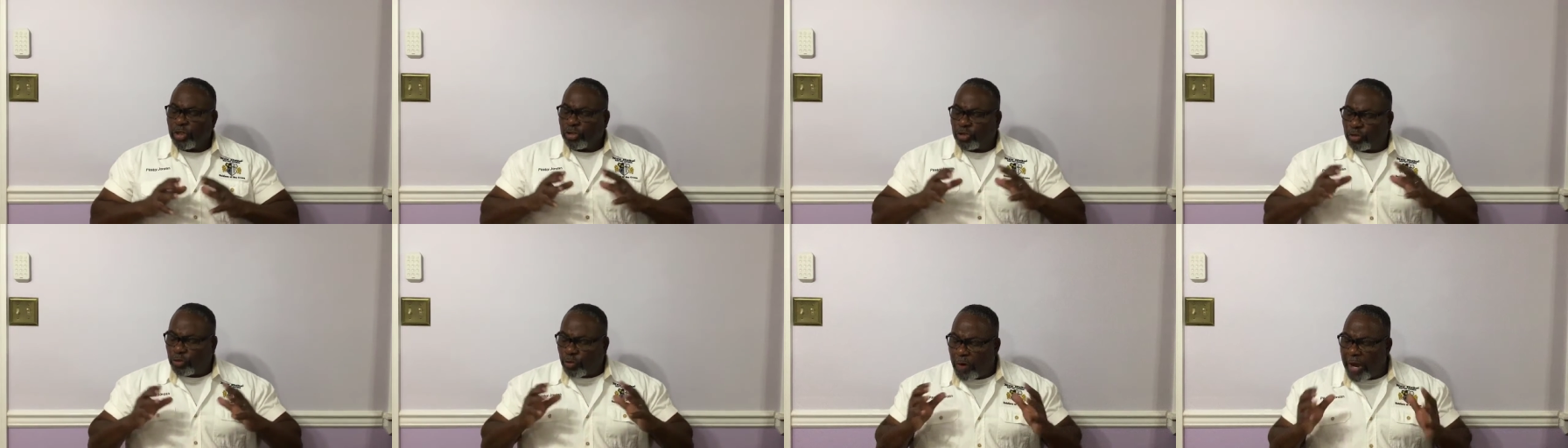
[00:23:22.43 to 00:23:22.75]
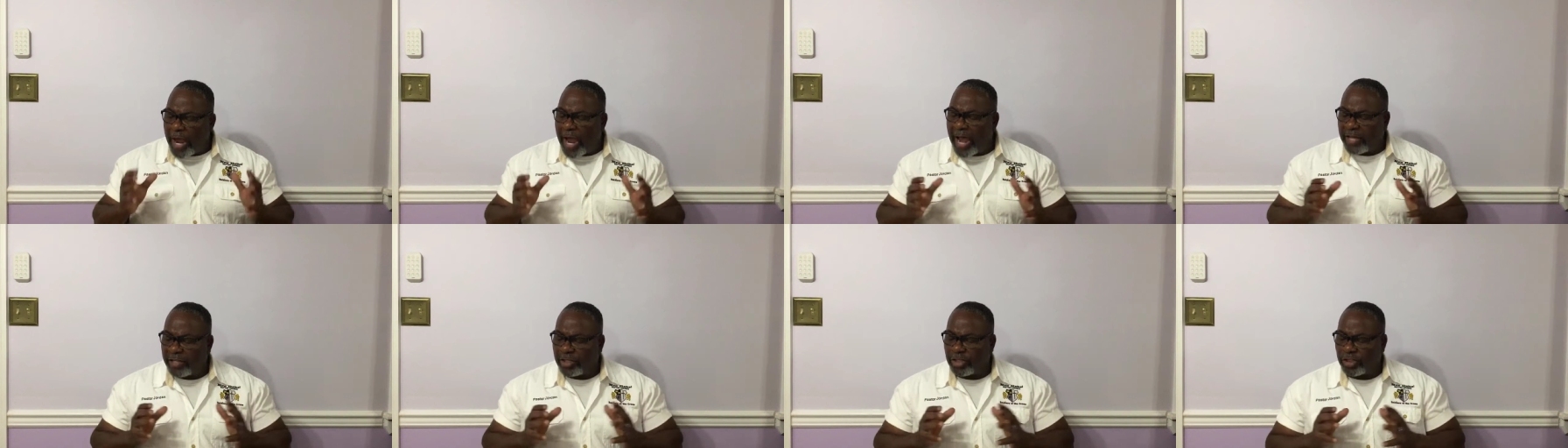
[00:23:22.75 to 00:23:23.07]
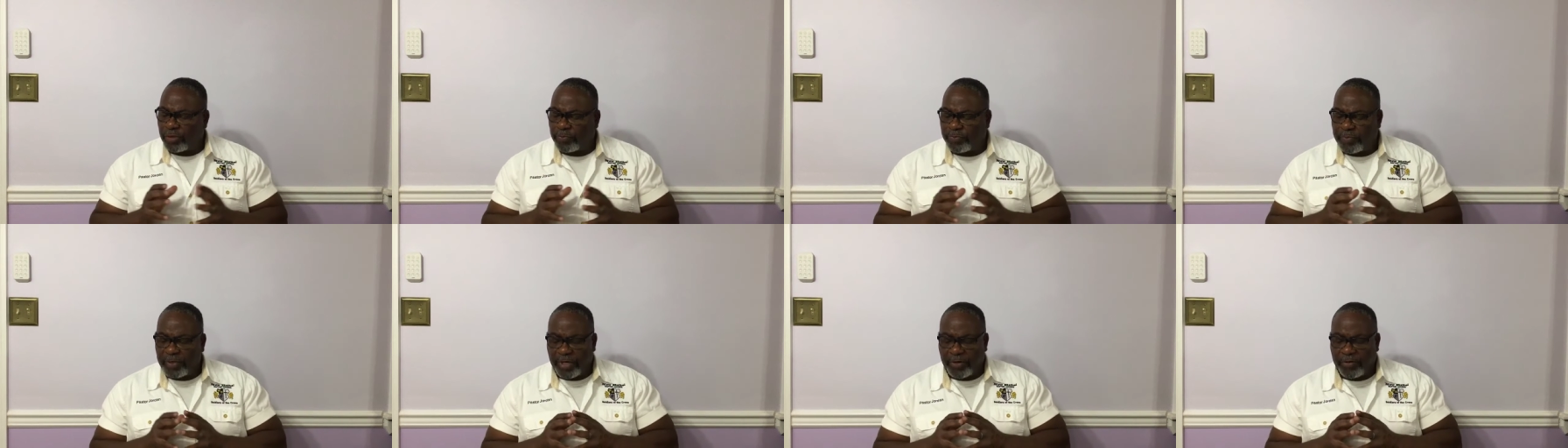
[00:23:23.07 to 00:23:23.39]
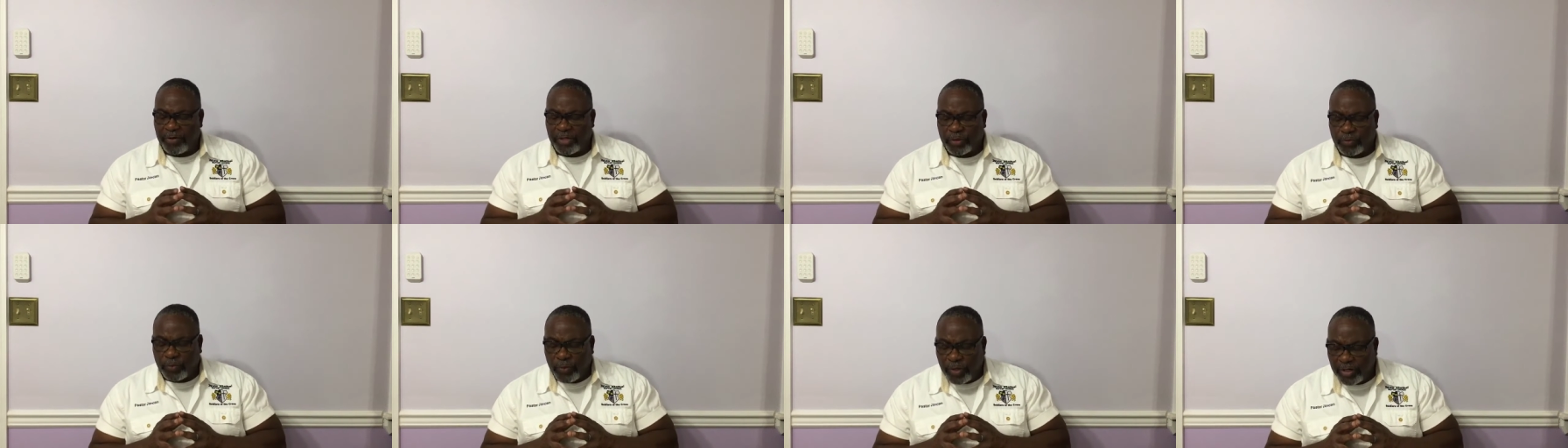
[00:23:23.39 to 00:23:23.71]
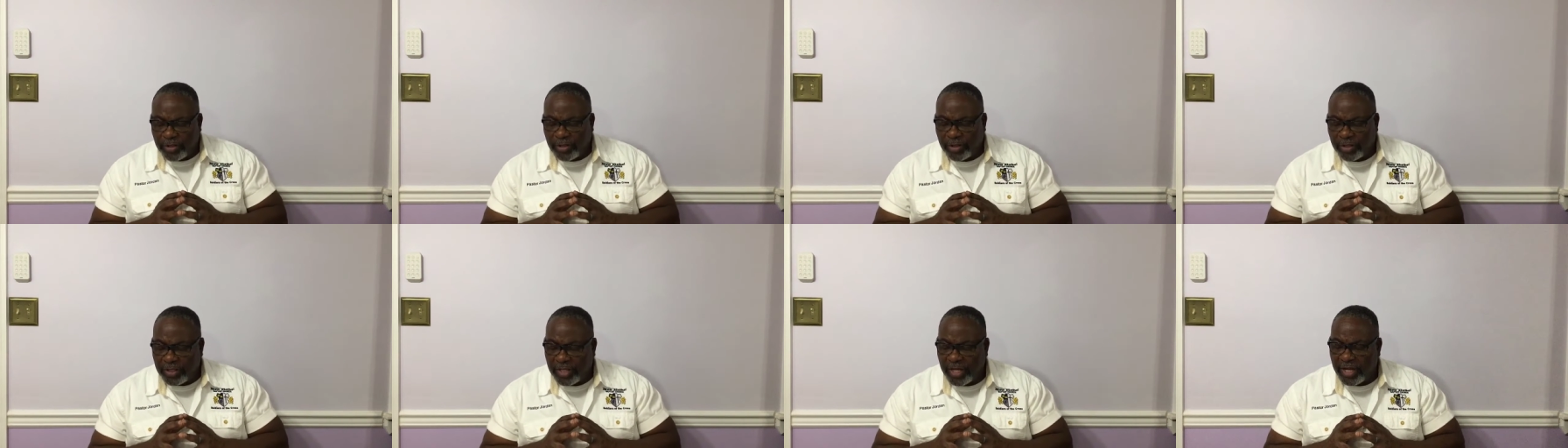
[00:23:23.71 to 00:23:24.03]
try the spirits
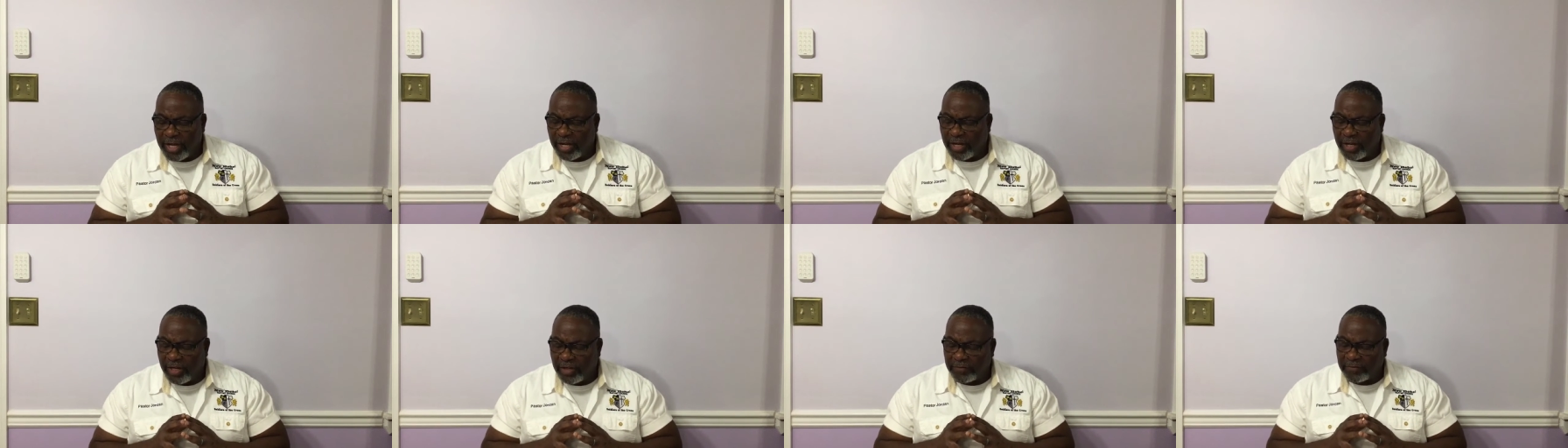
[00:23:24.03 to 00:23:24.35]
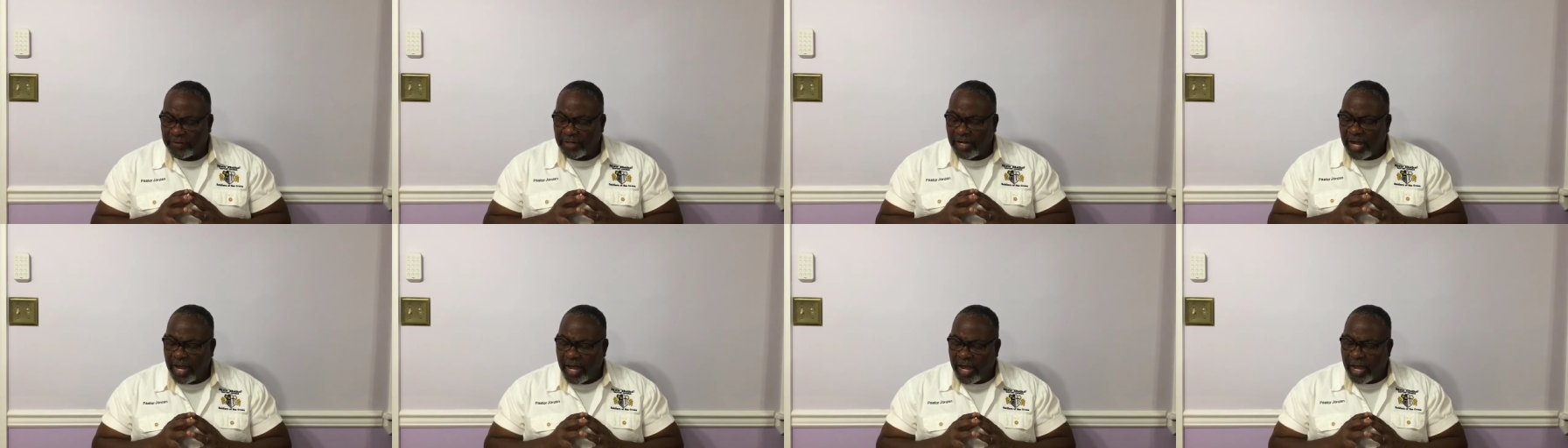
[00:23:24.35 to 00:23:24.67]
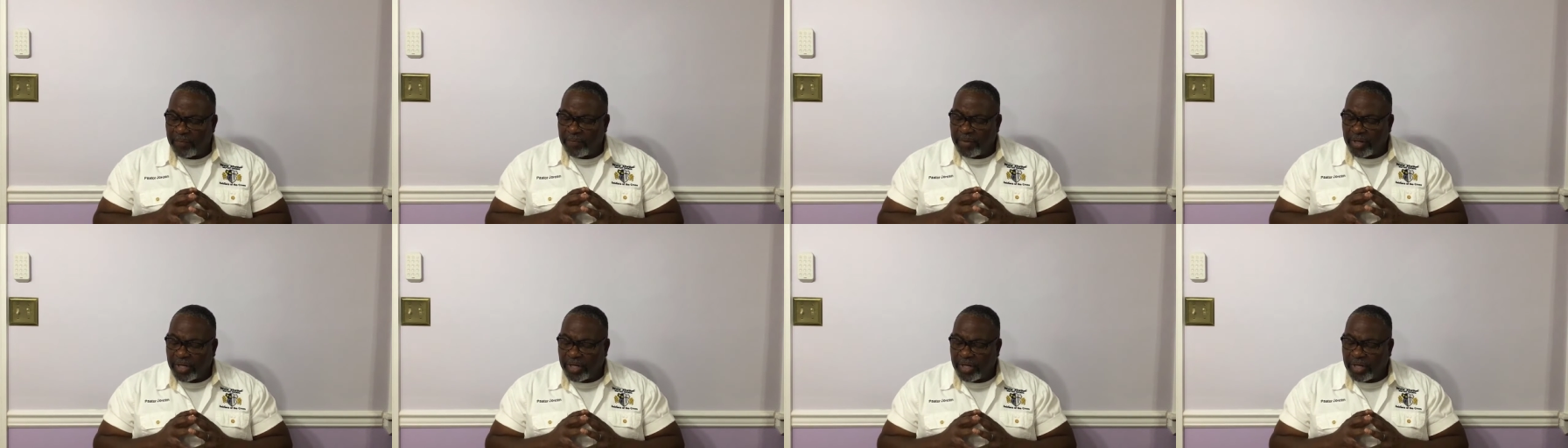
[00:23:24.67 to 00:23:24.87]
whether they are of God,